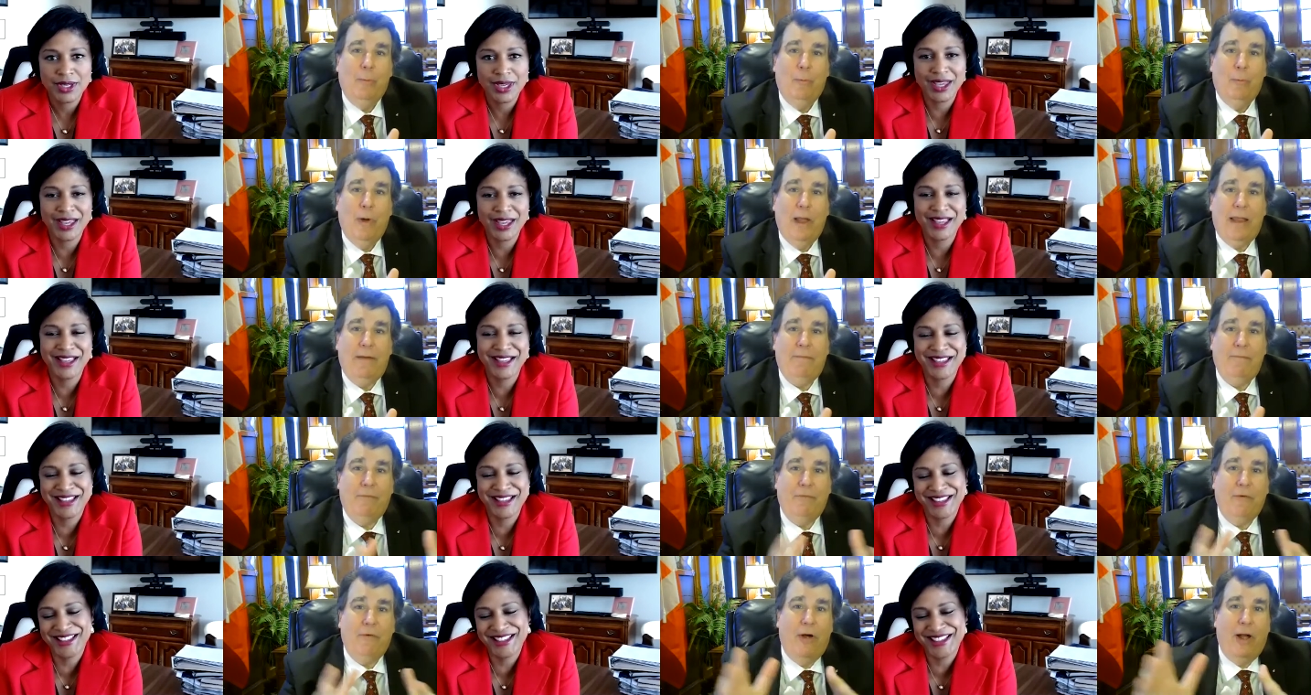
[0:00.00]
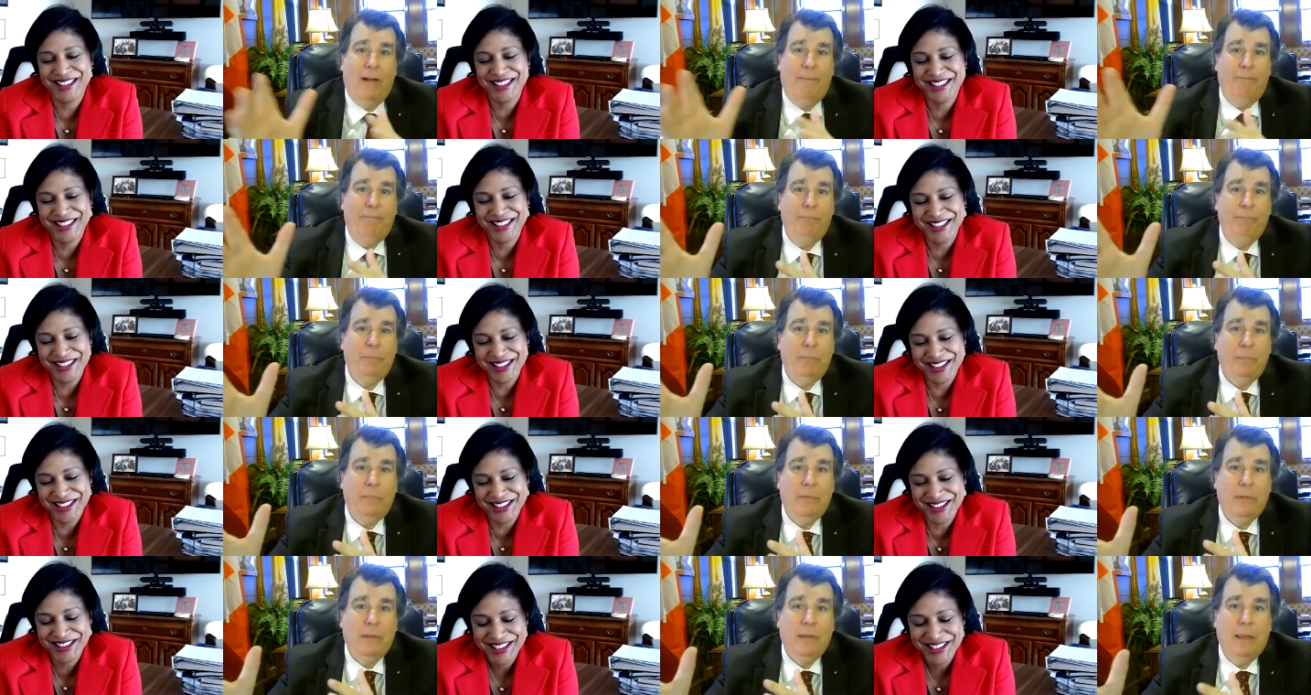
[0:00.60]
Speaker 1: went
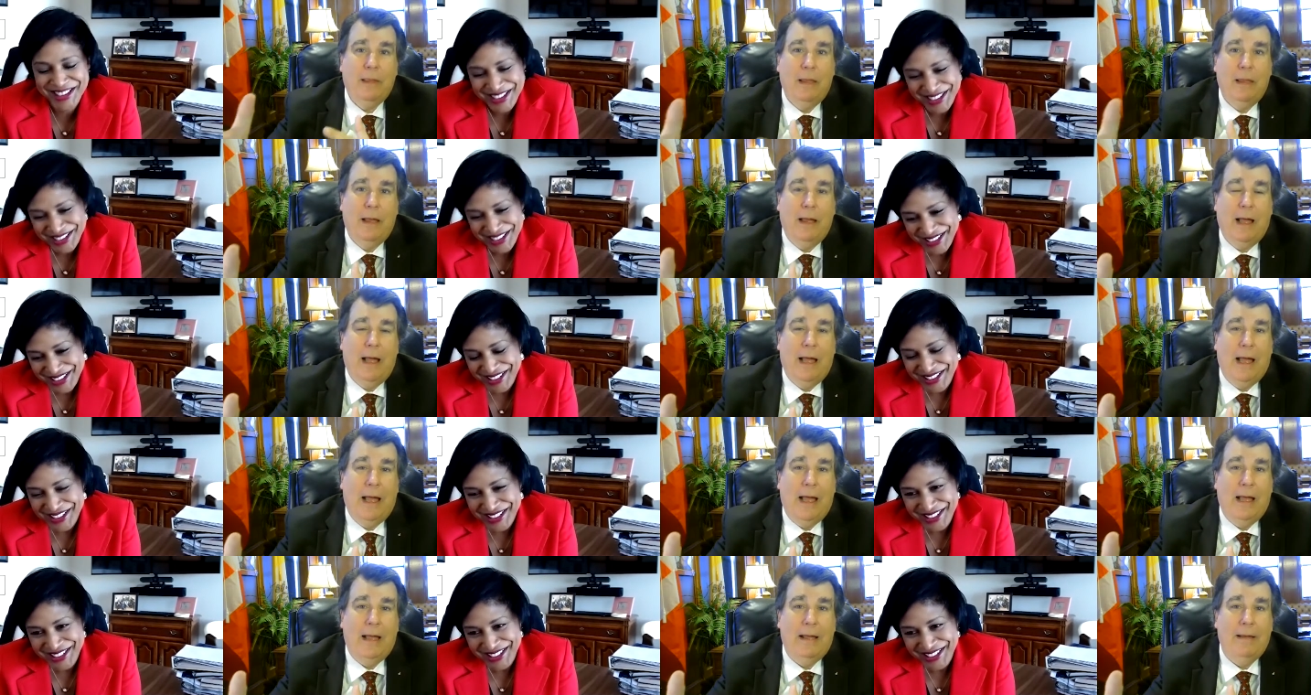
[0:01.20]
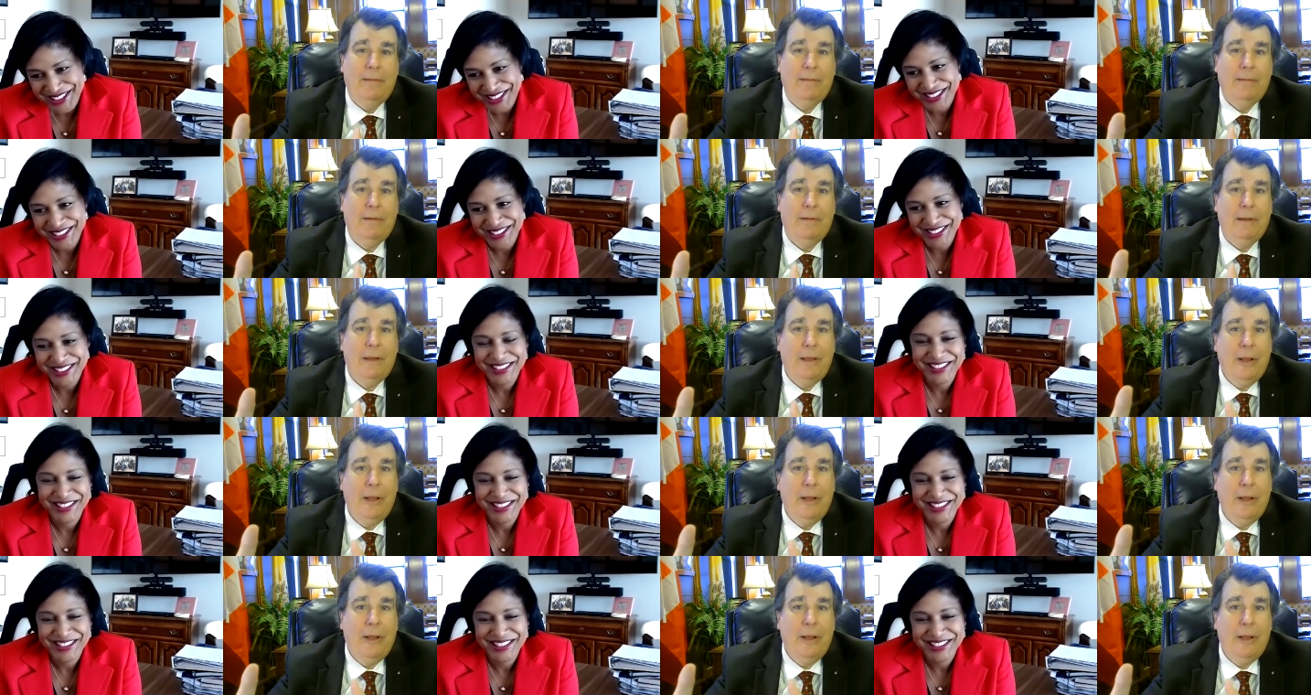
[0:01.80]
from uh,